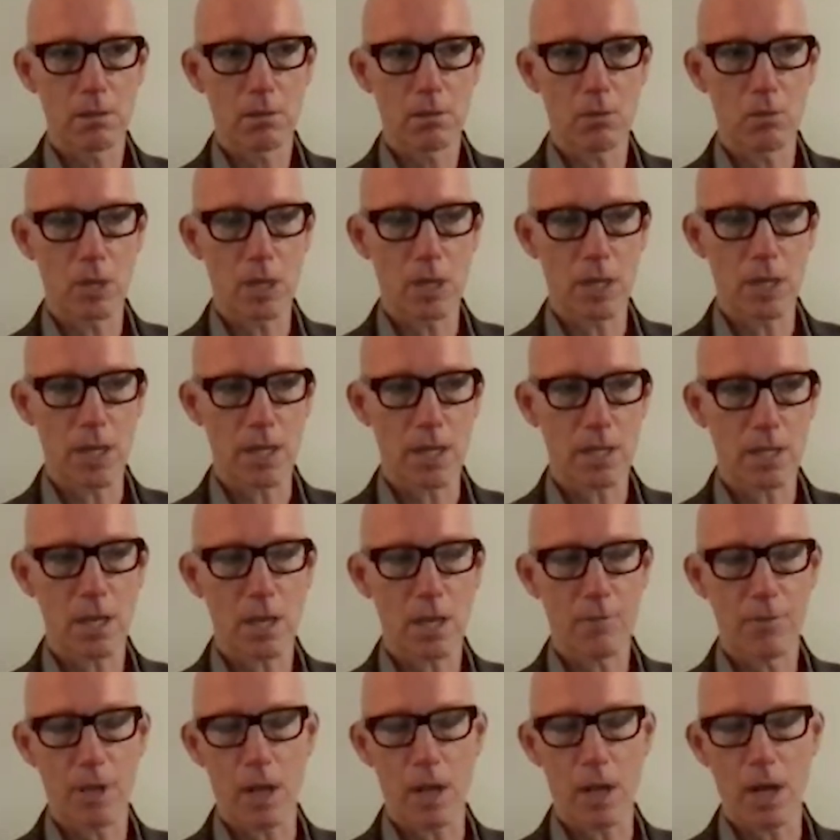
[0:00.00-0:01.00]
or
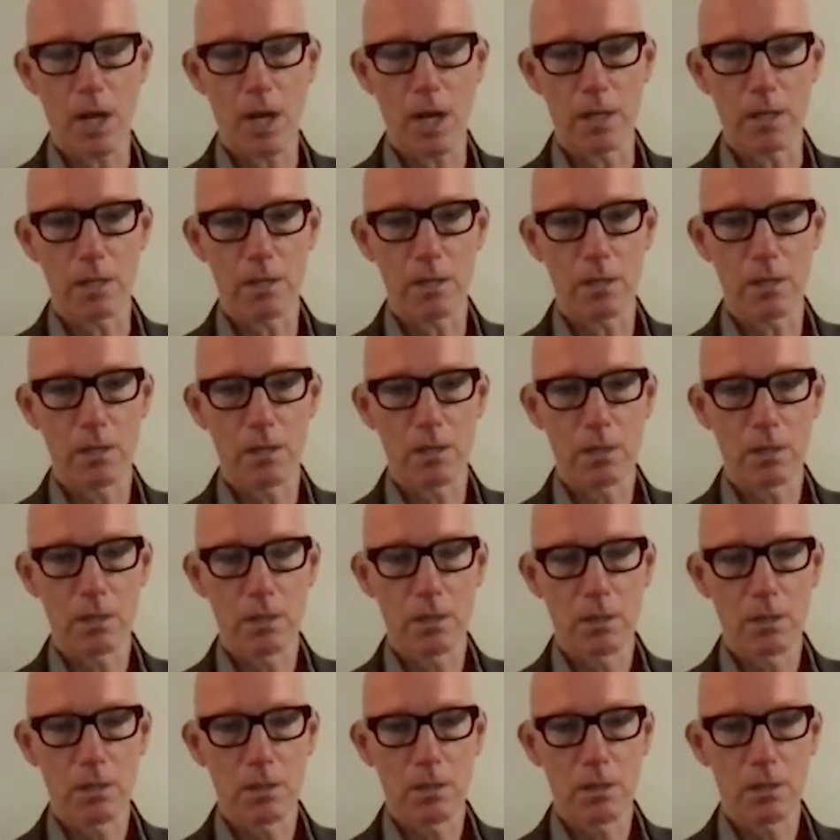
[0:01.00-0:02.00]
safeguarded
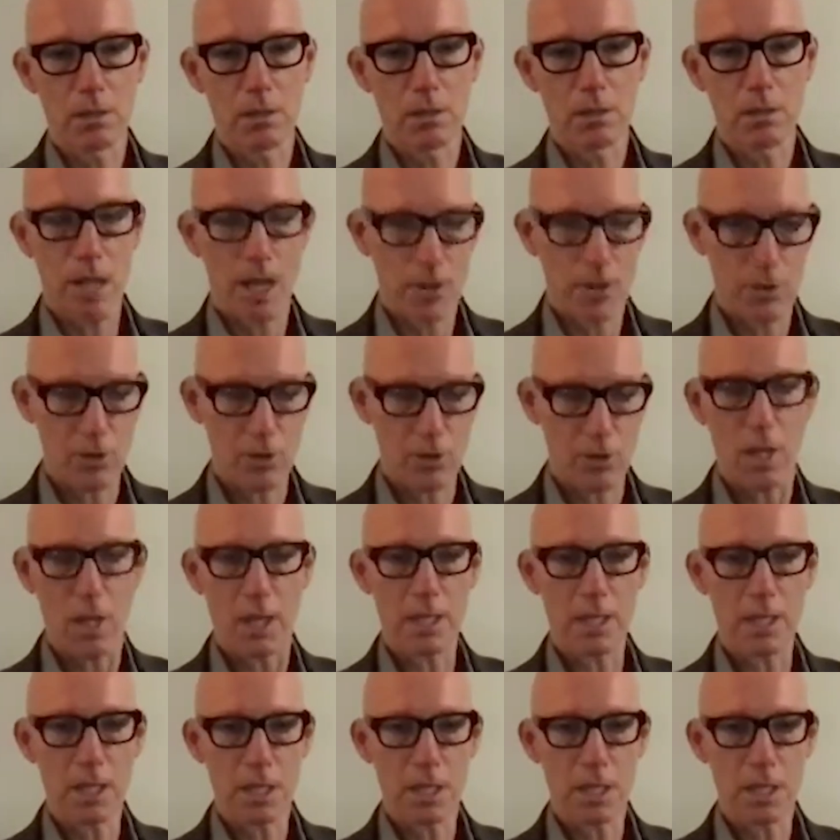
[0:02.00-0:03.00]
national
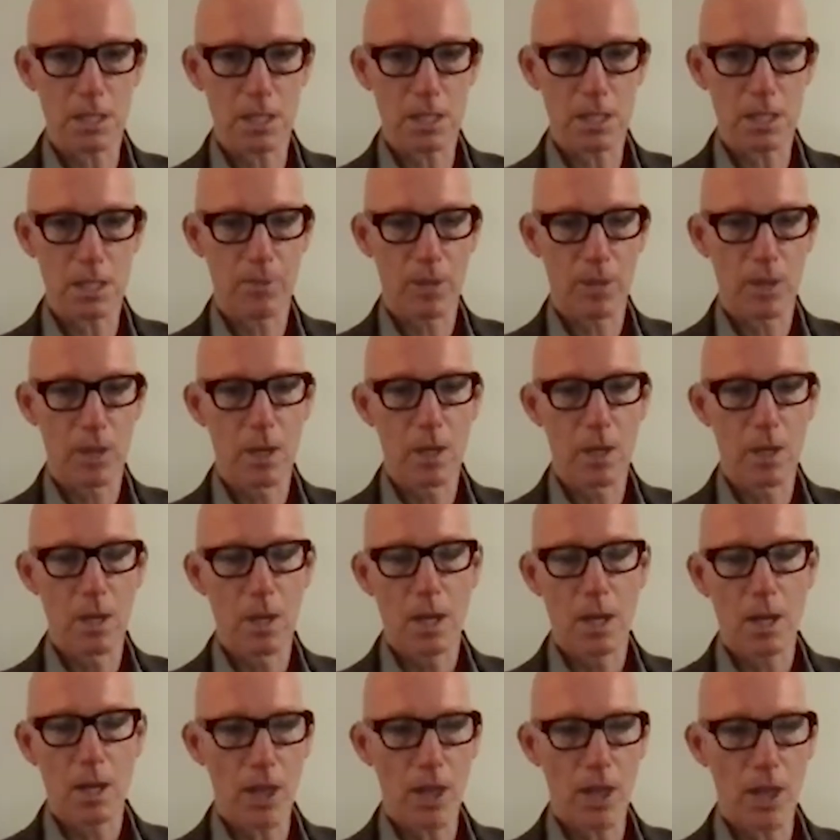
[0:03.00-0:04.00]
identity.
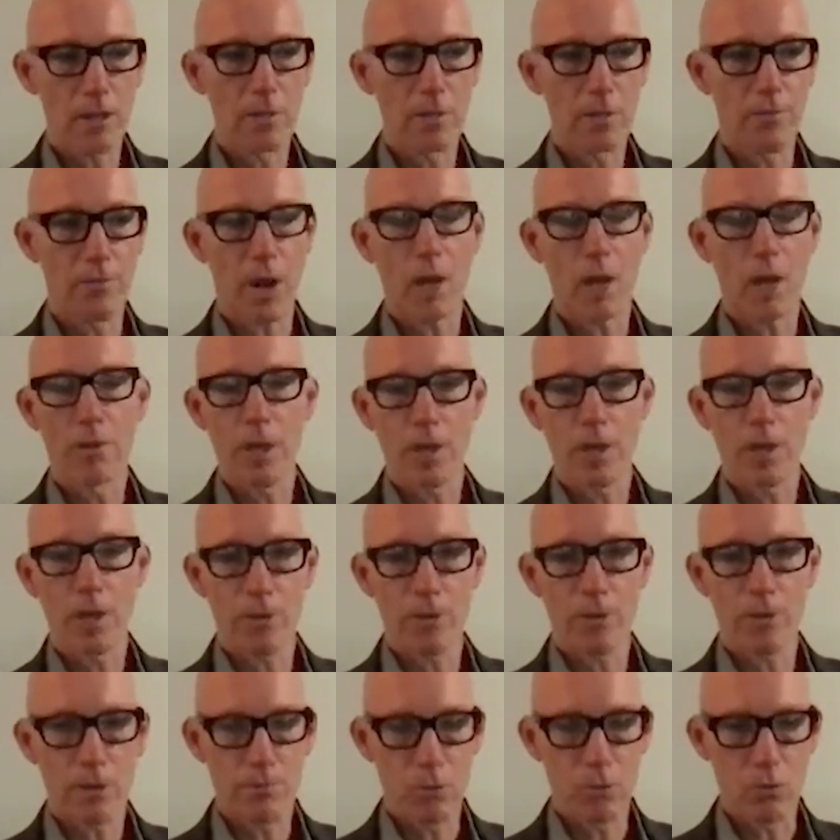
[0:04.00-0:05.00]
And they defined that
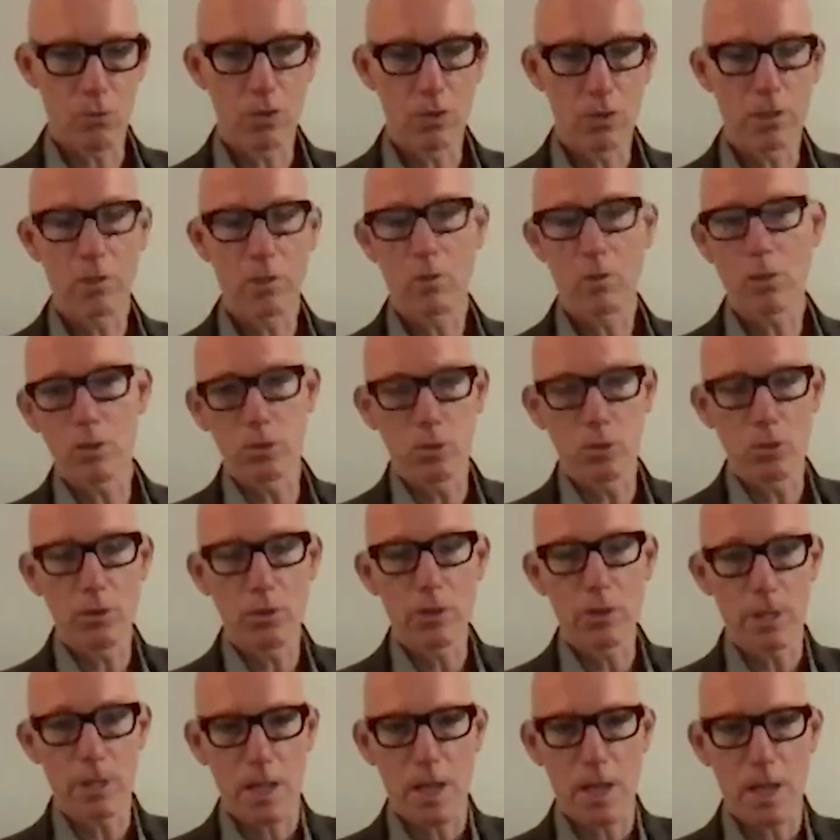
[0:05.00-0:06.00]
very broadly to include
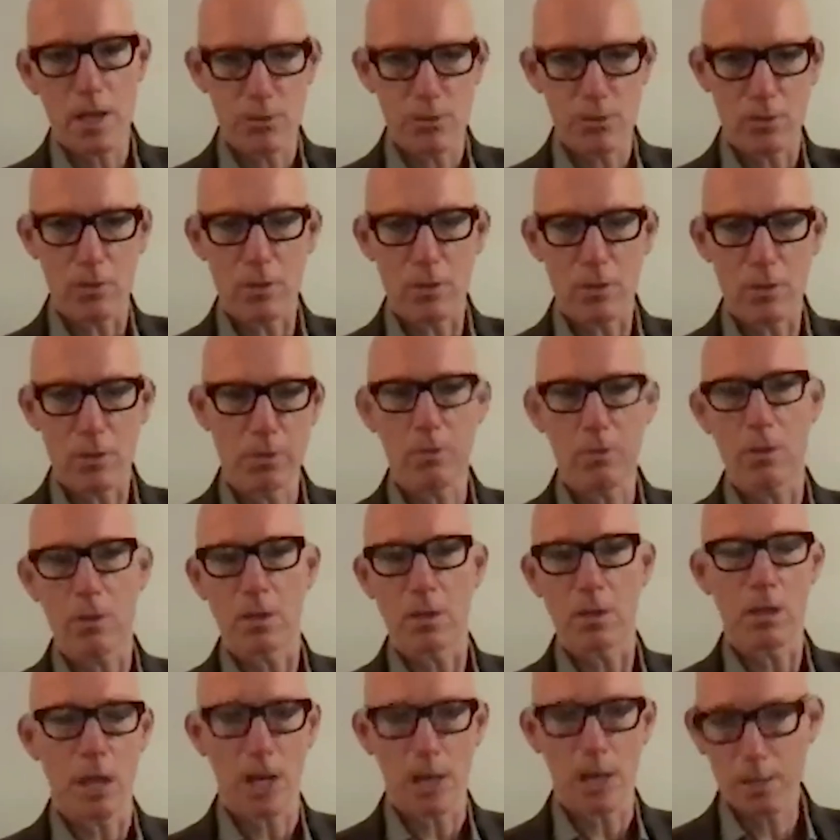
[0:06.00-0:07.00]
these national
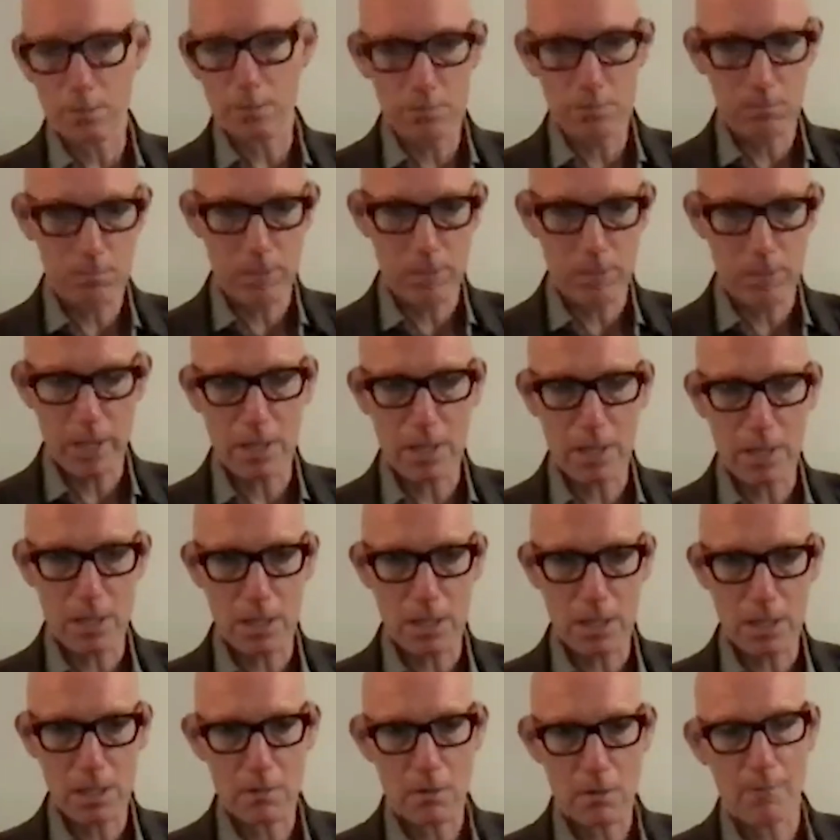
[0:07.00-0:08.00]
spirit like
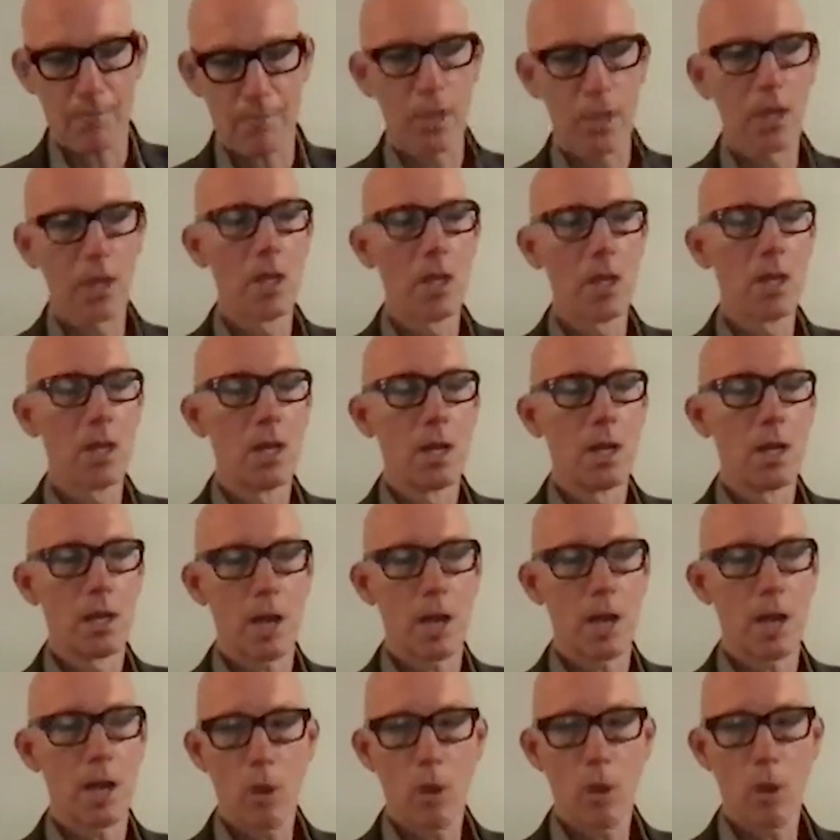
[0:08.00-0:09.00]
entities, right?
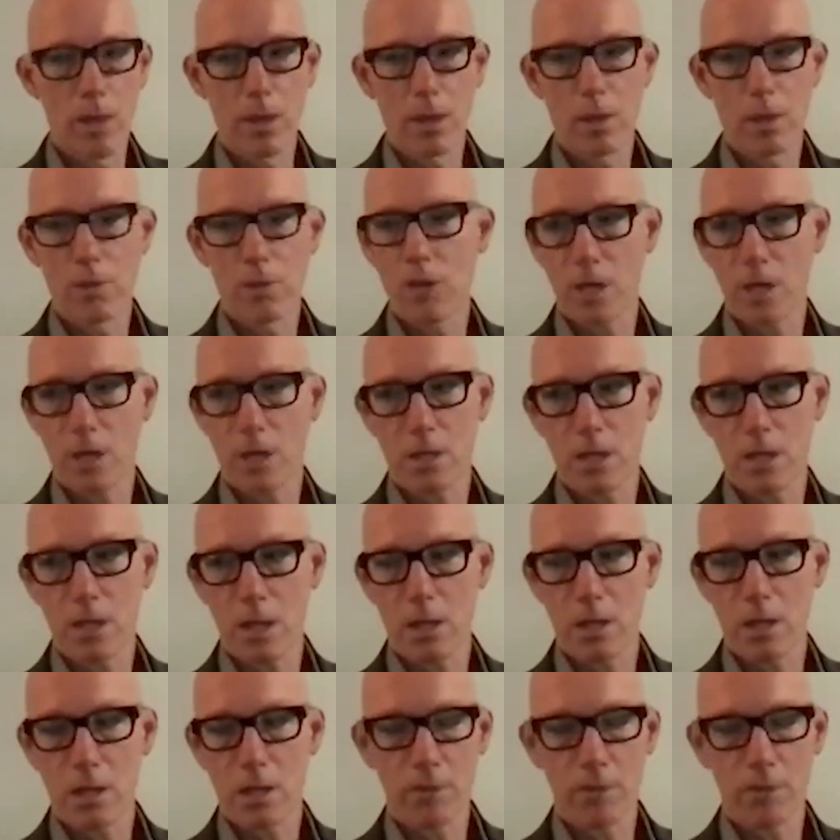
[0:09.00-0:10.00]
Now, when the
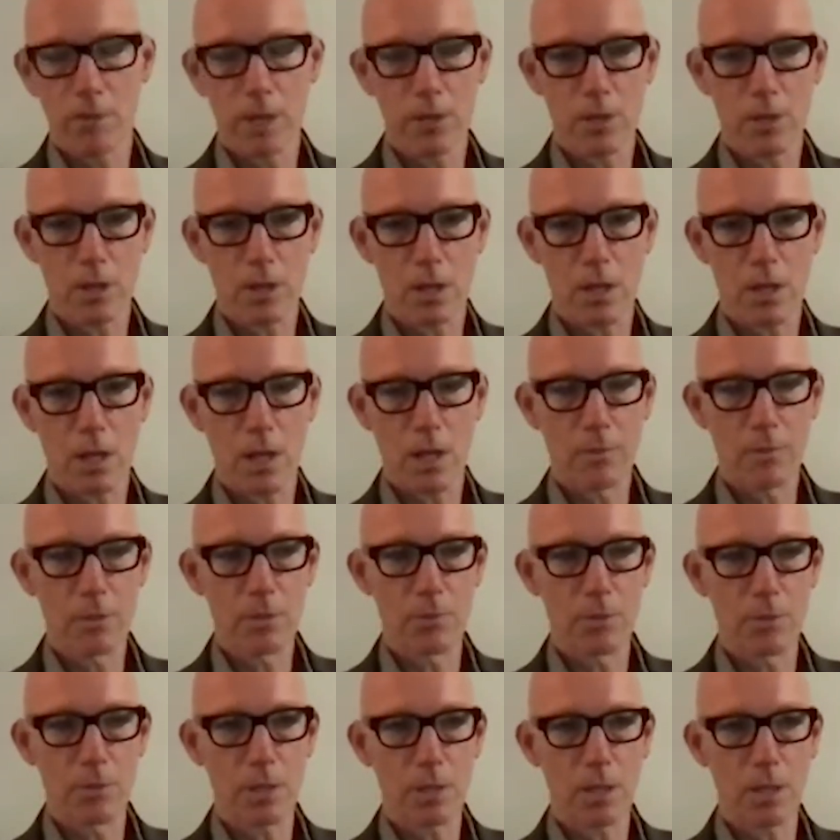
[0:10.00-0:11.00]
Genocide Convention came
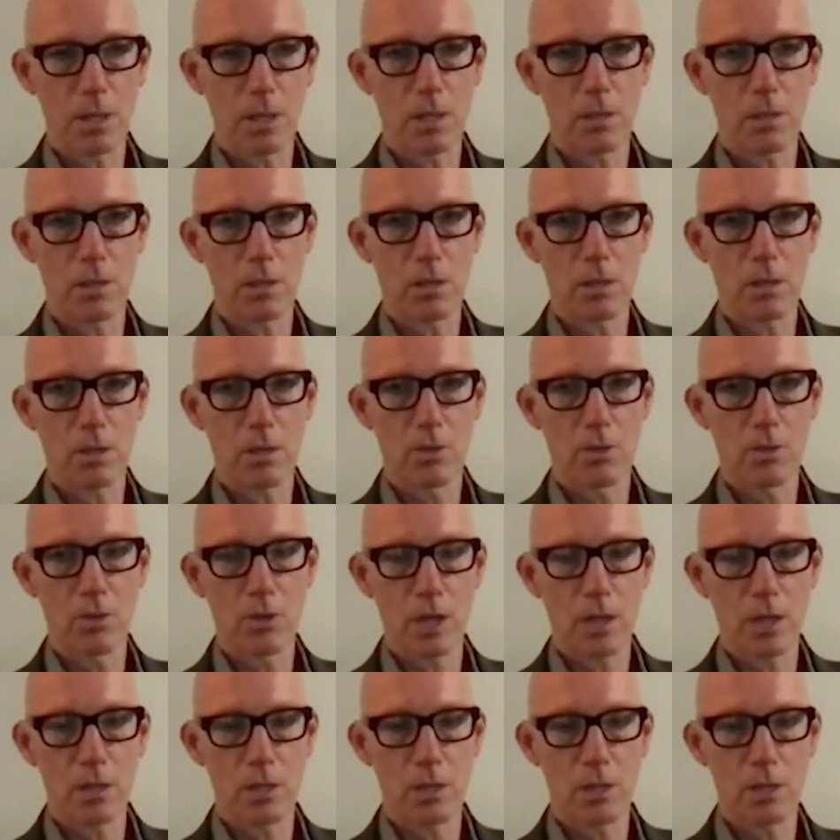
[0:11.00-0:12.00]
to be
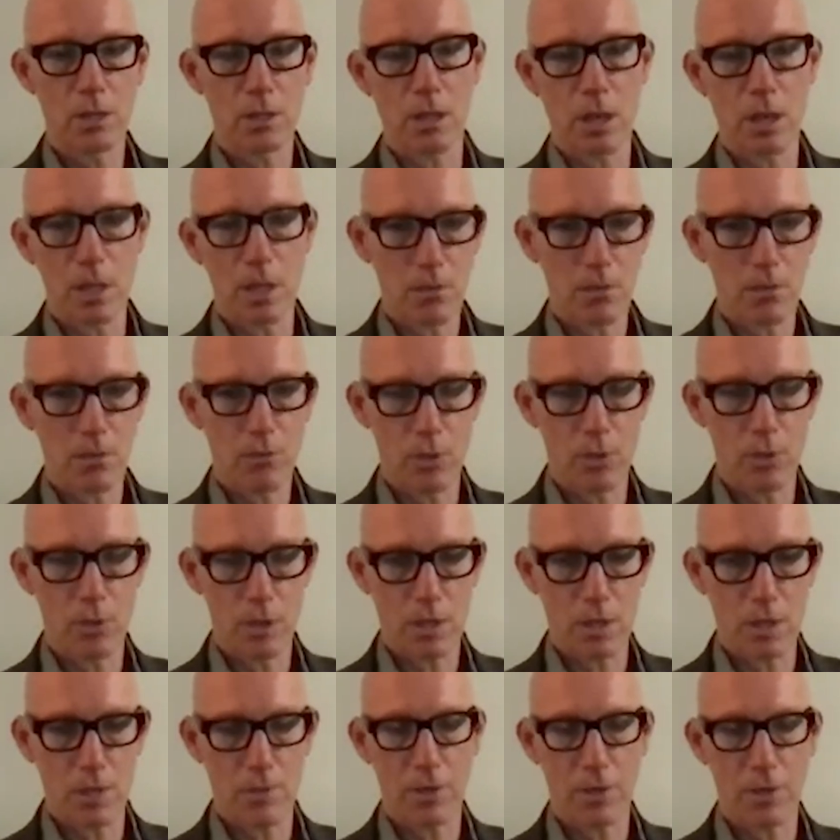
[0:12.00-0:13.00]
negotiated in
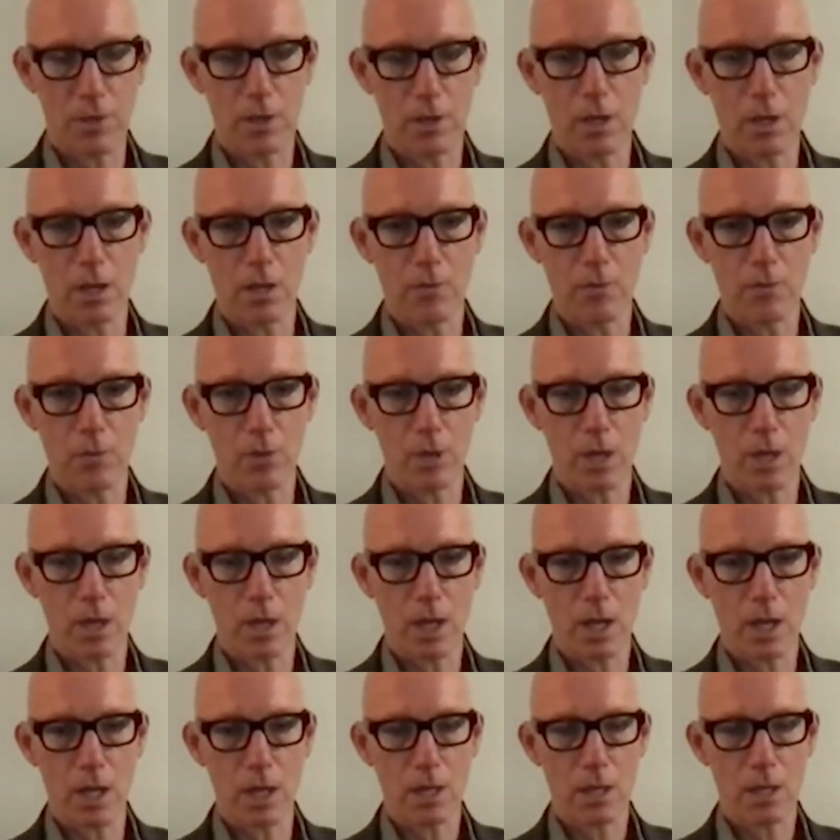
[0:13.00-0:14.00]
1947 and
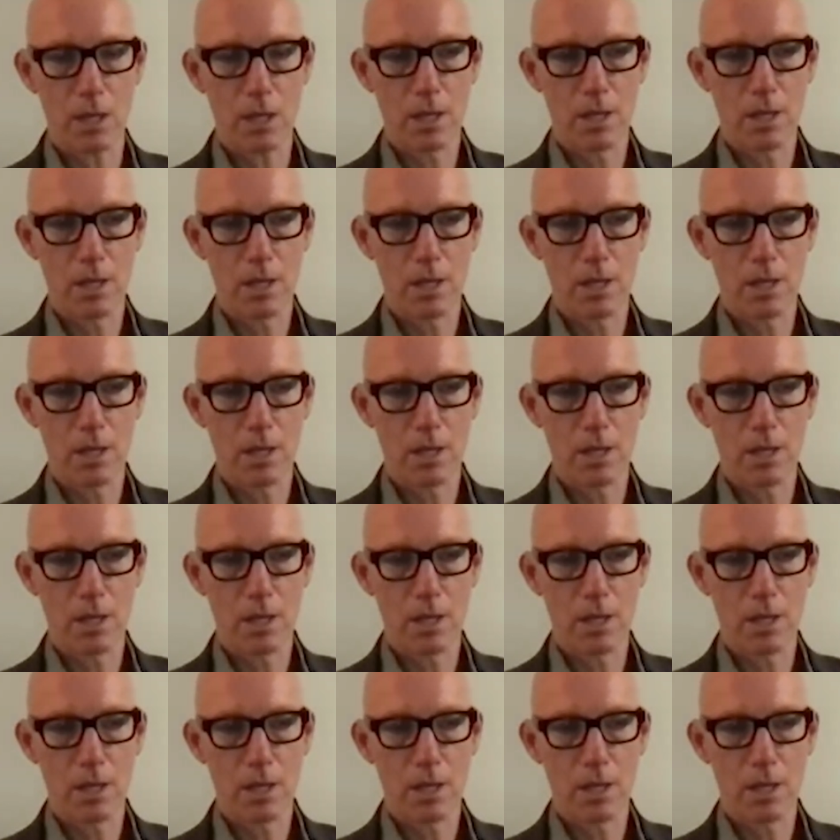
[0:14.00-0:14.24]
1948,